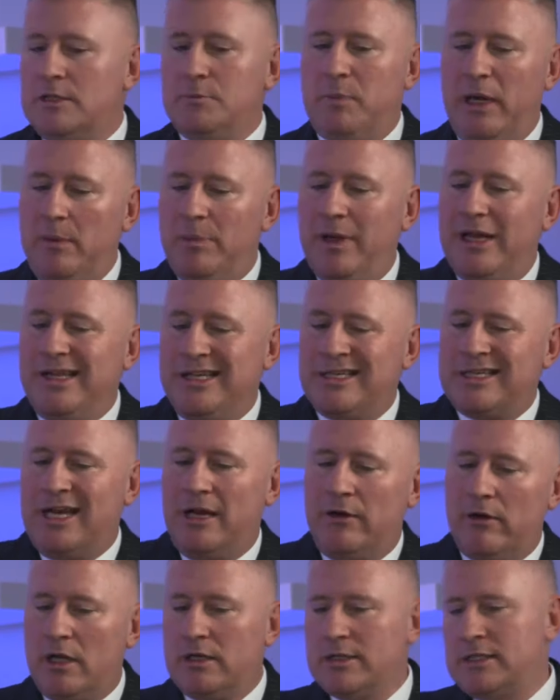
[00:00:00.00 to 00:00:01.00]
There's people in this
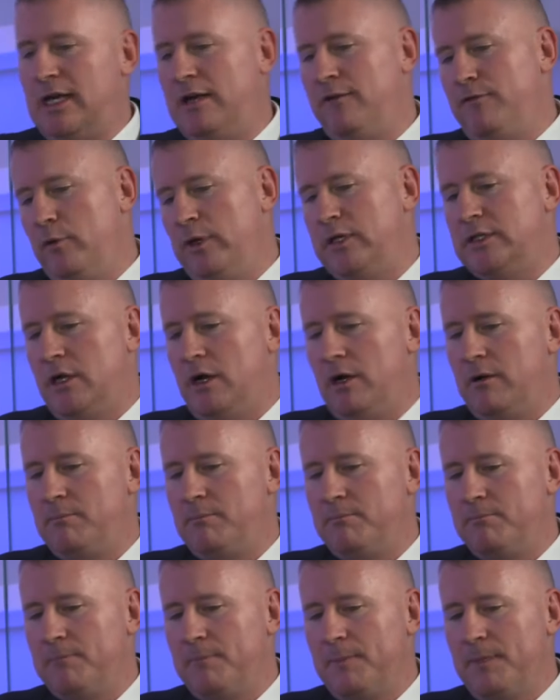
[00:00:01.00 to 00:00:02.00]
area like Sayful
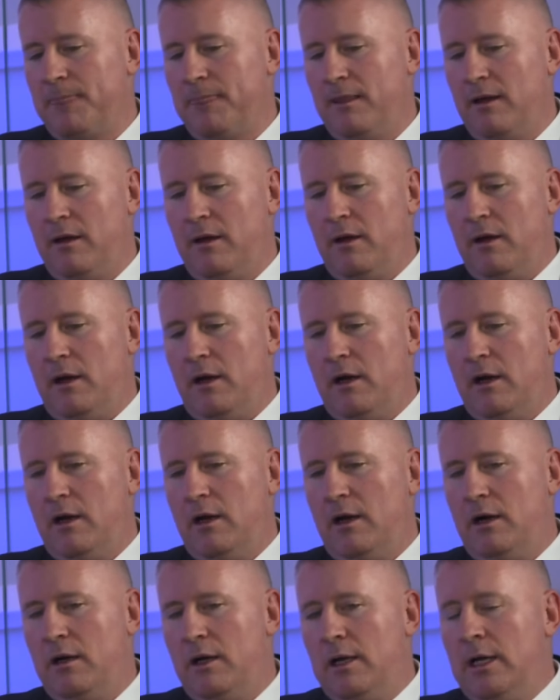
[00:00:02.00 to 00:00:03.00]
Islam,
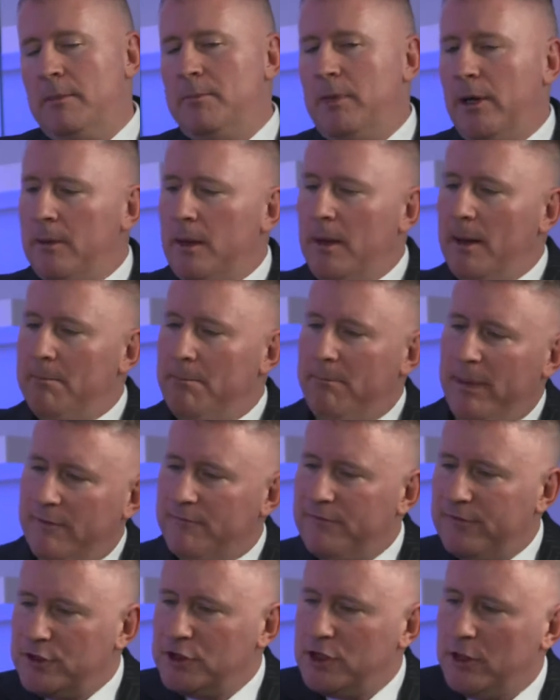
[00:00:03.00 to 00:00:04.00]
uh, but
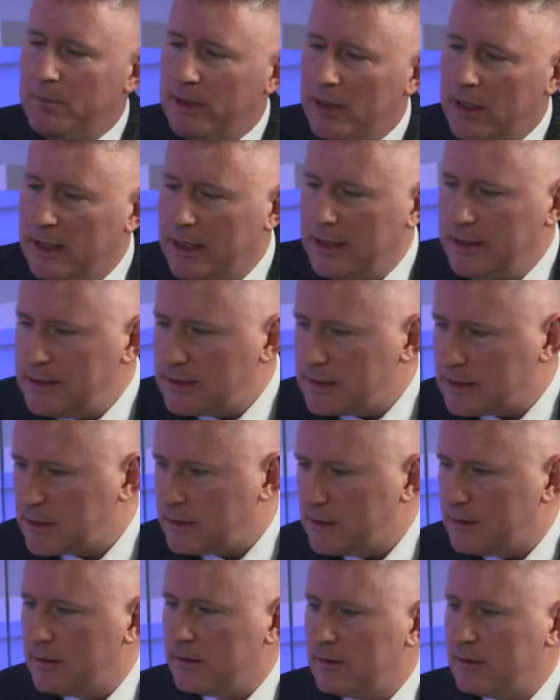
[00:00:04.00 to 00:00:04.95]
Bedfordshire Police,